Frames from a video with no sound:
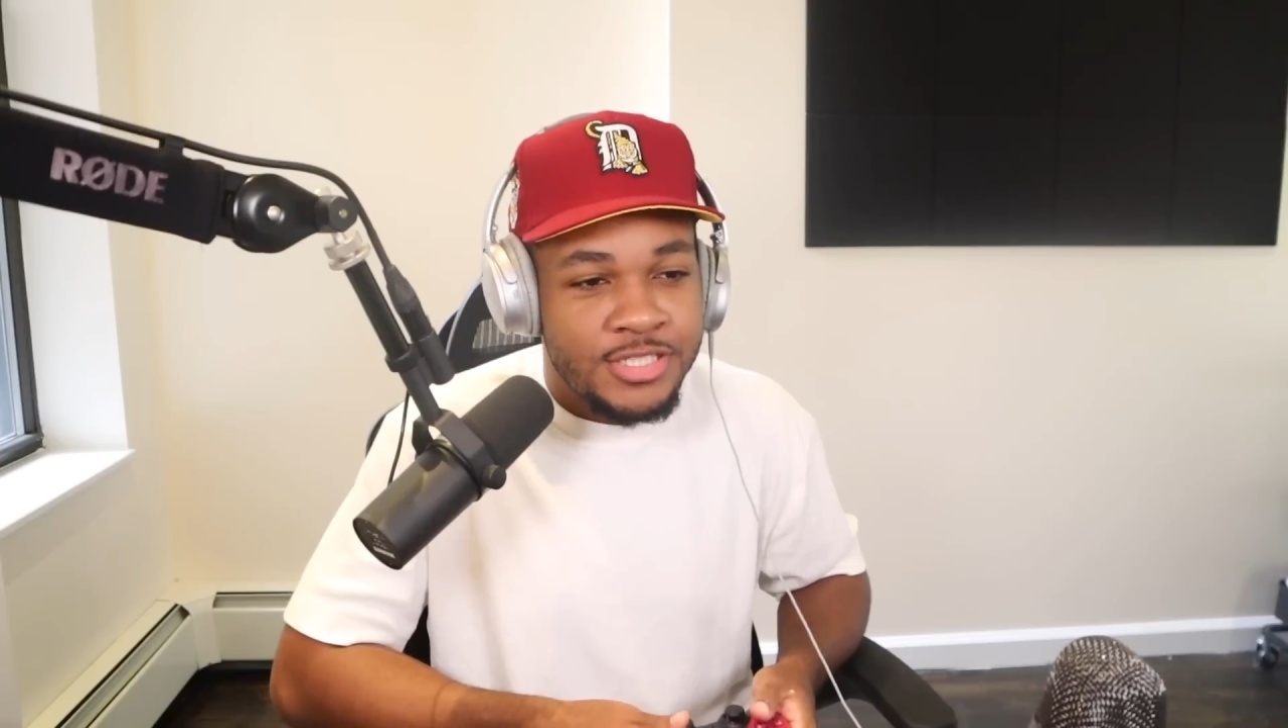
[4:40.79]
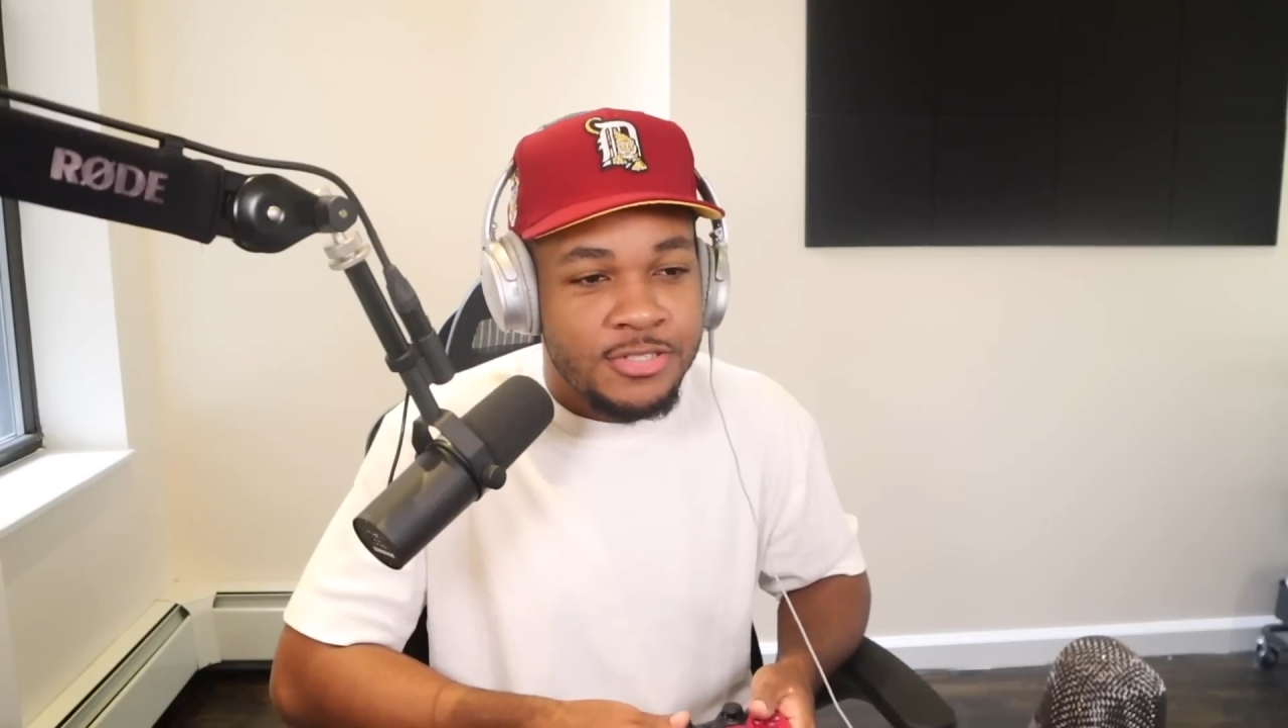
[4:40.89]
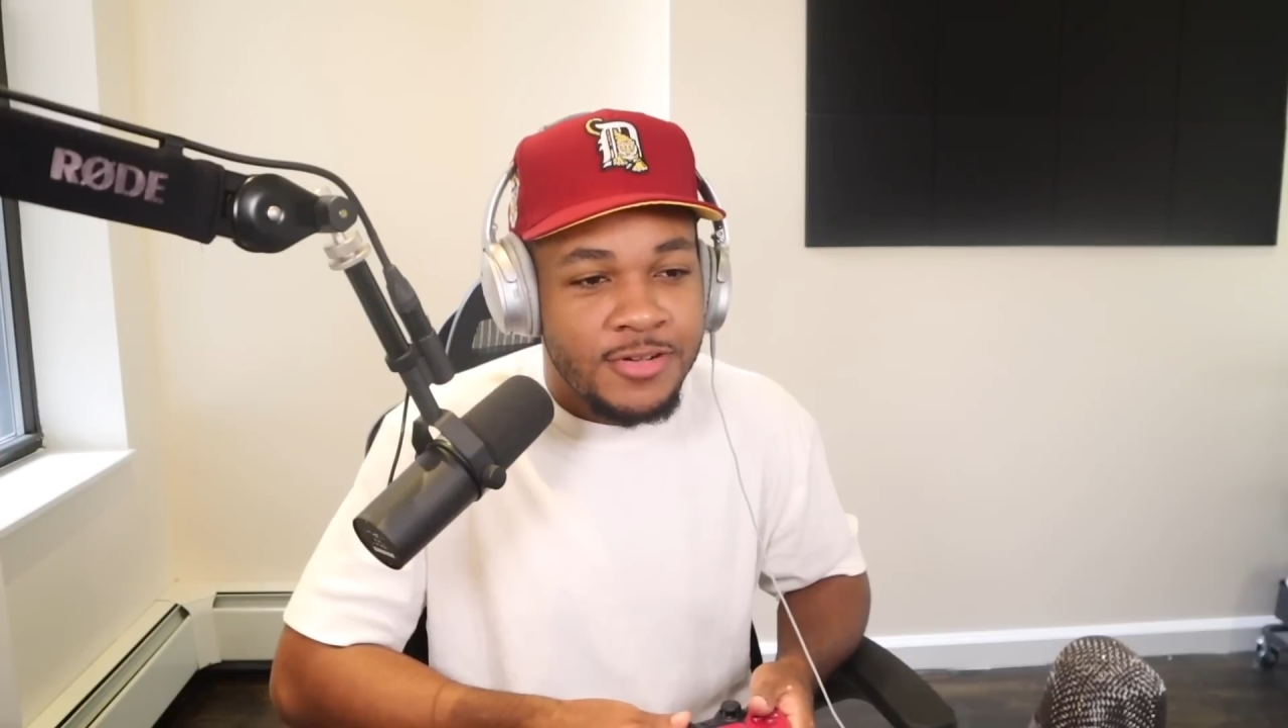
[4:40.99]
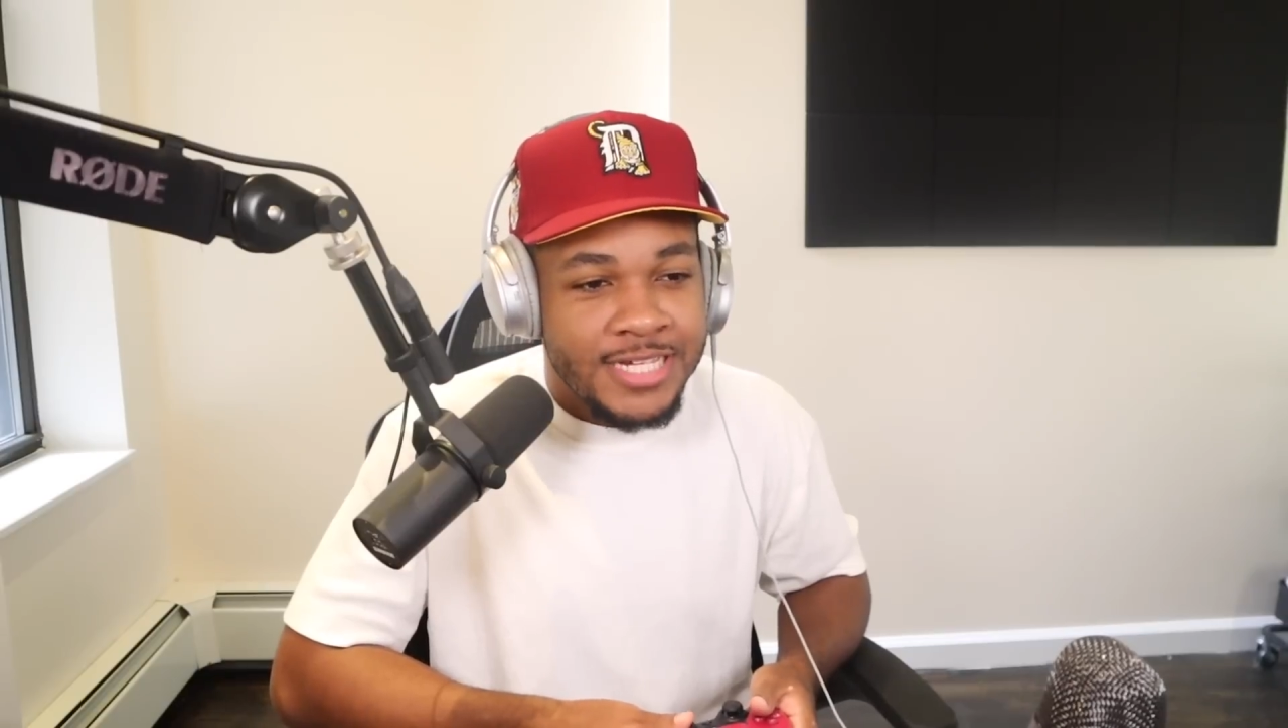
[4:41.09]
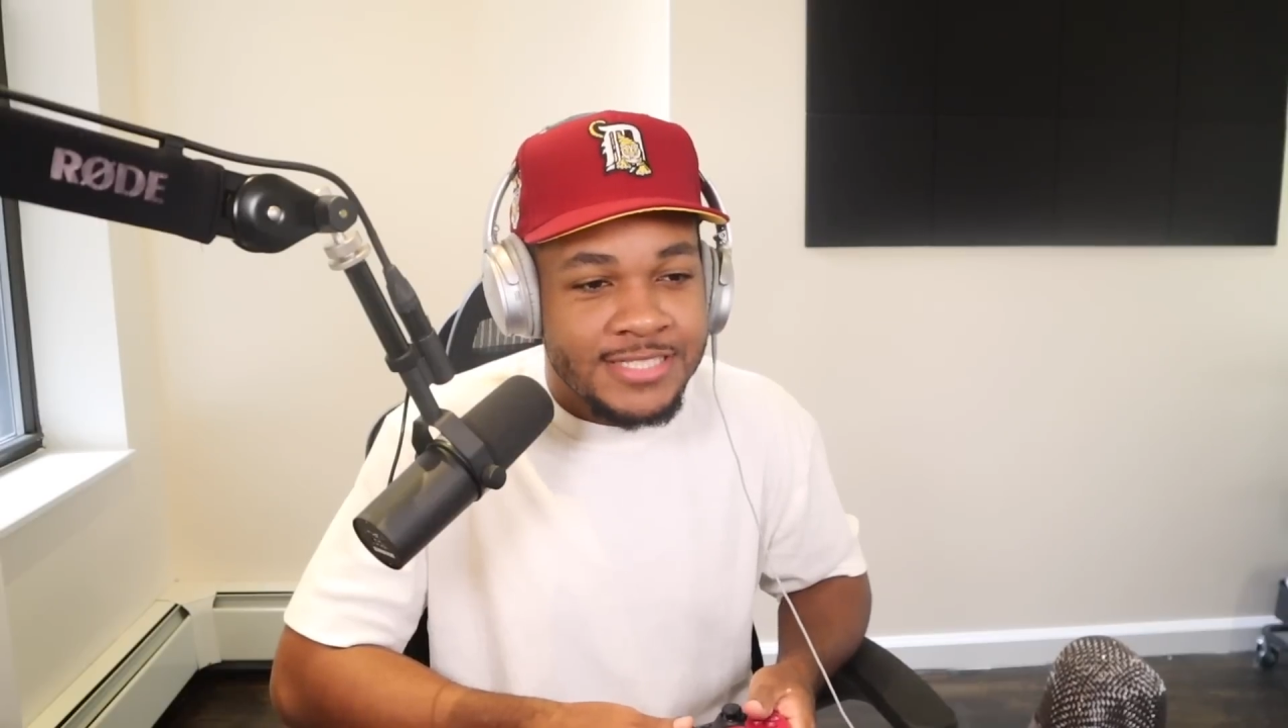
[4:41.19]

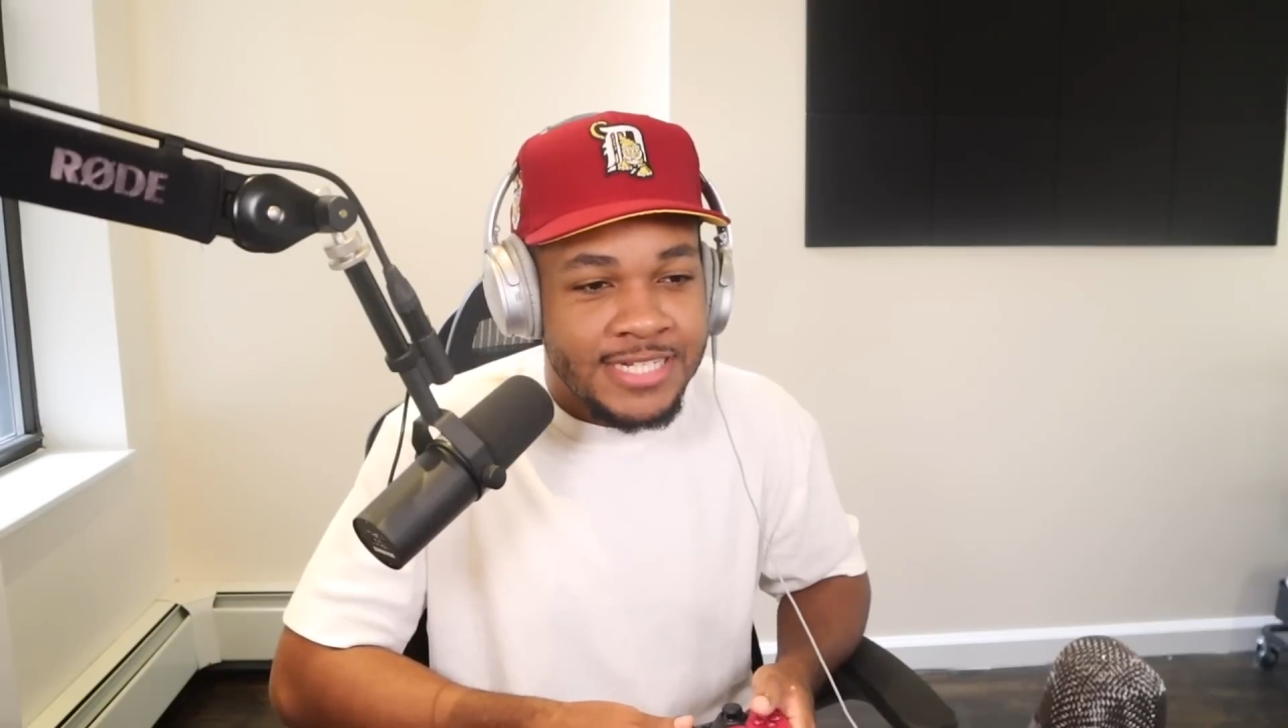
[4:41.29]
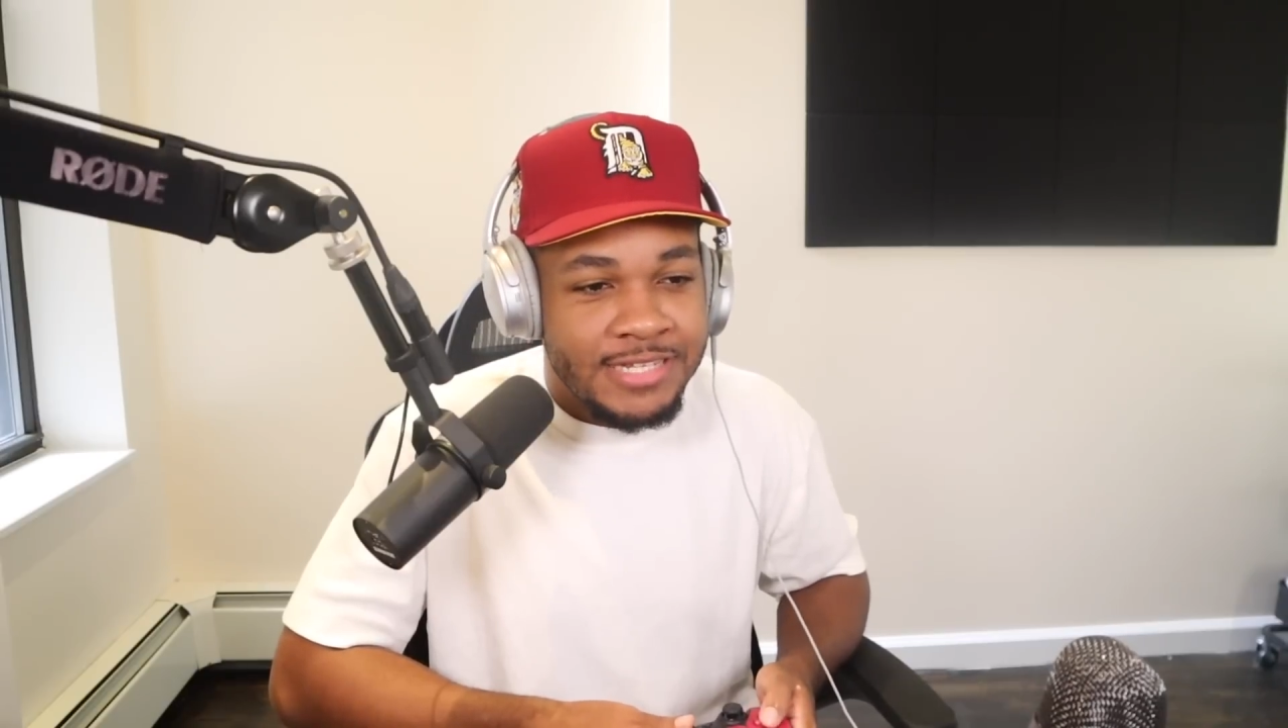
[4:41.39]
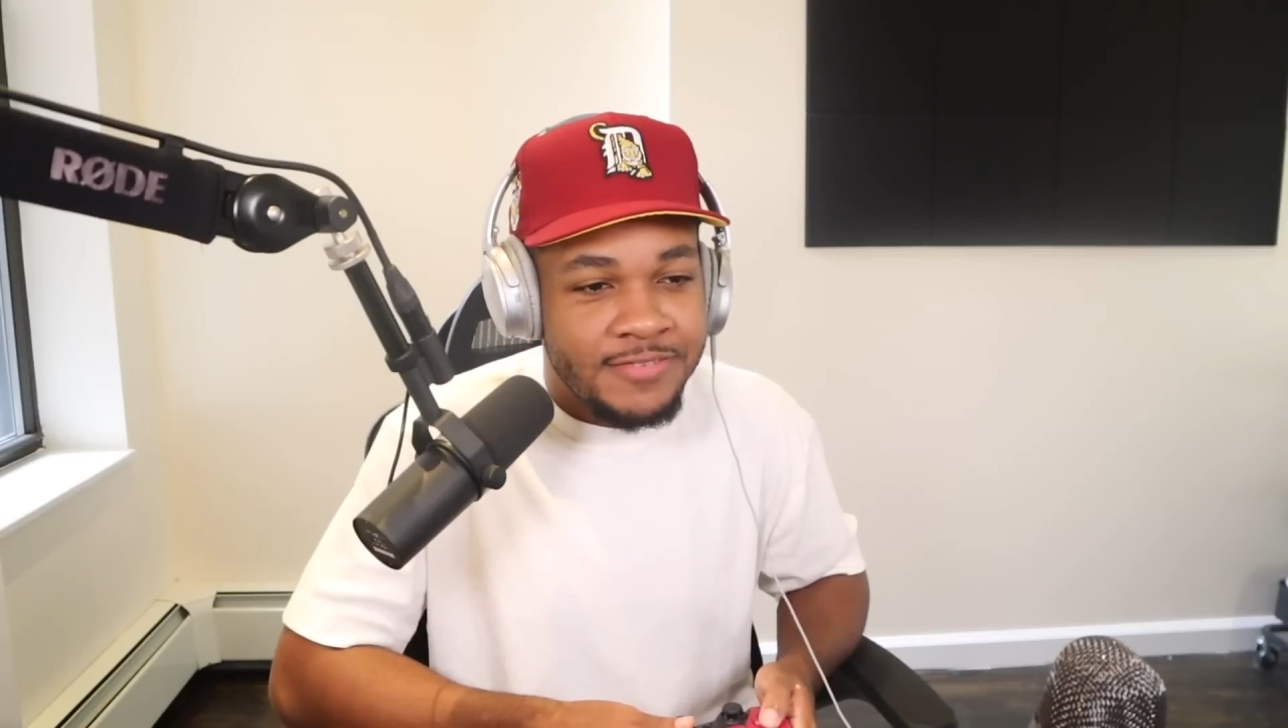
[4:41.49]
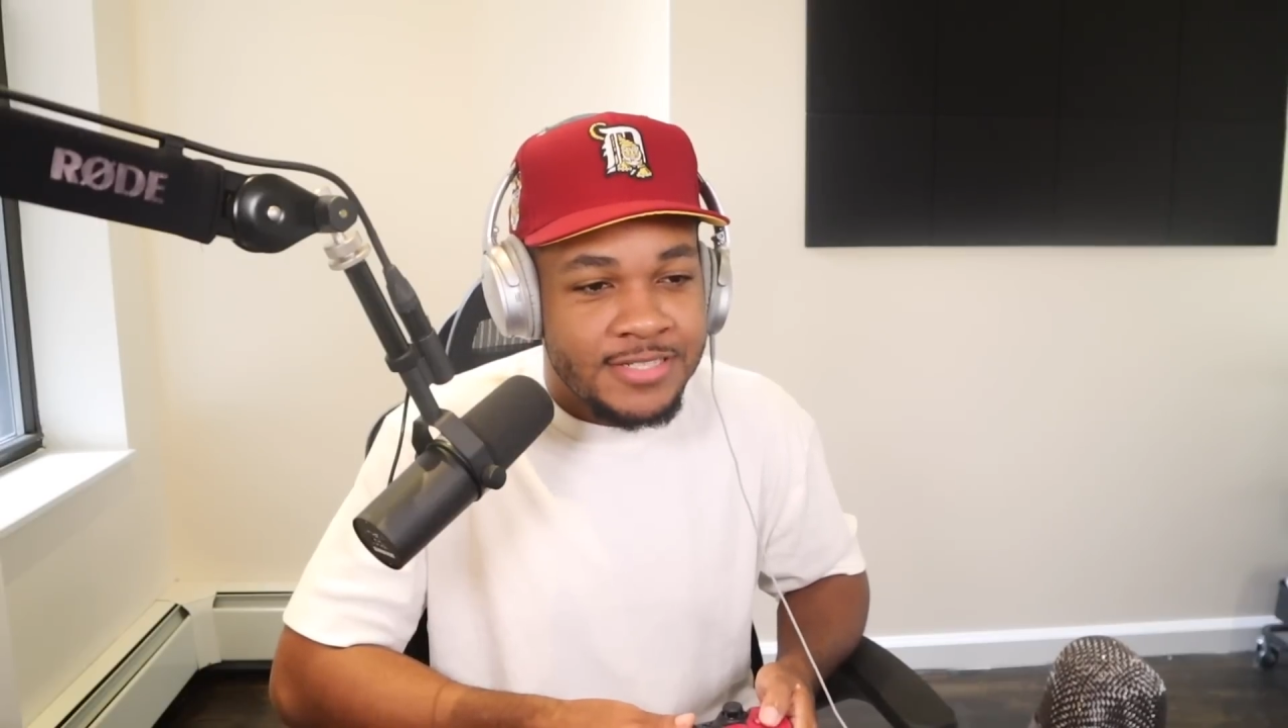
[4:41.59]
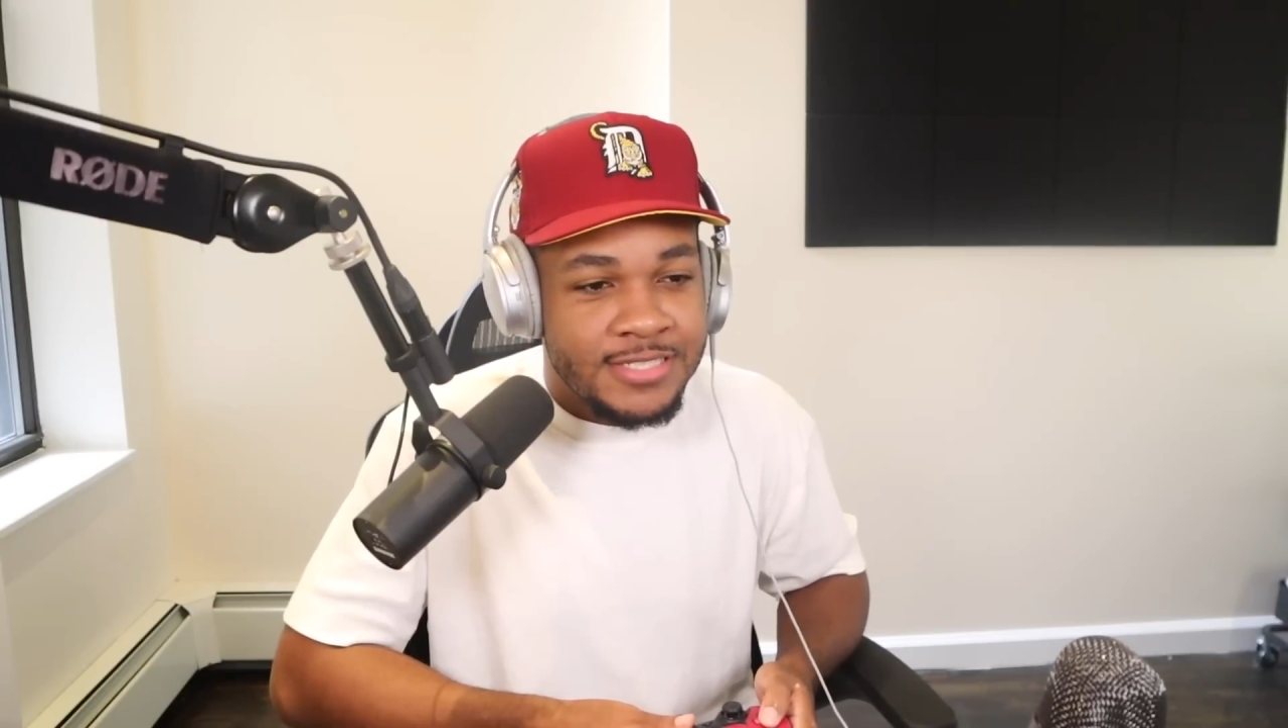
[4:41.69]
showcase the
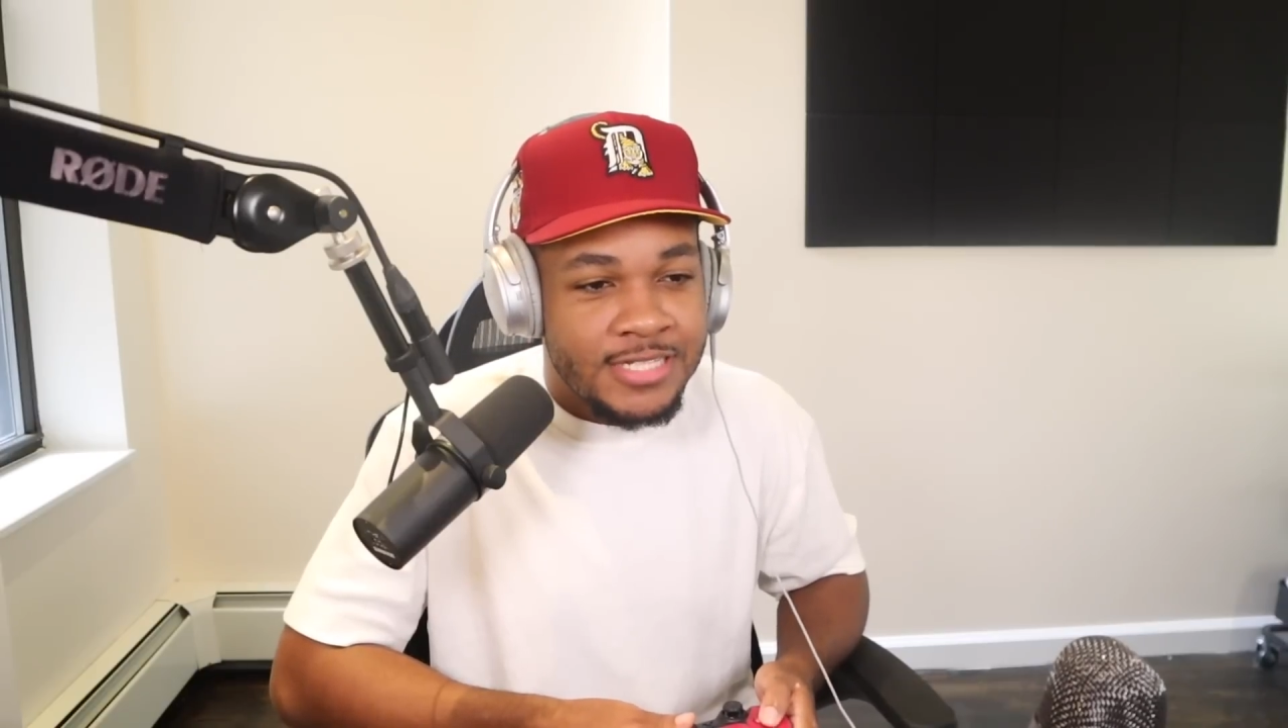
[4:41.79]
defense.